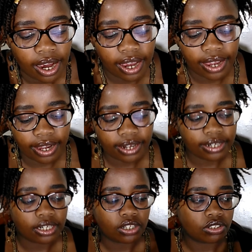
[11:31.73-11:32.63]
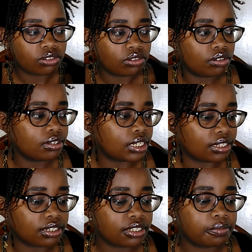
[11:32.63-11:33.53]
And those are
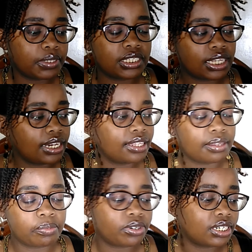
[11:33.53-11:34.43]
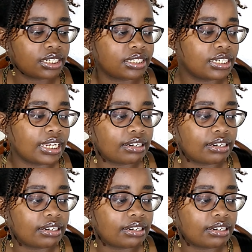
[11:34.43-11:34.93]
just basically the products that I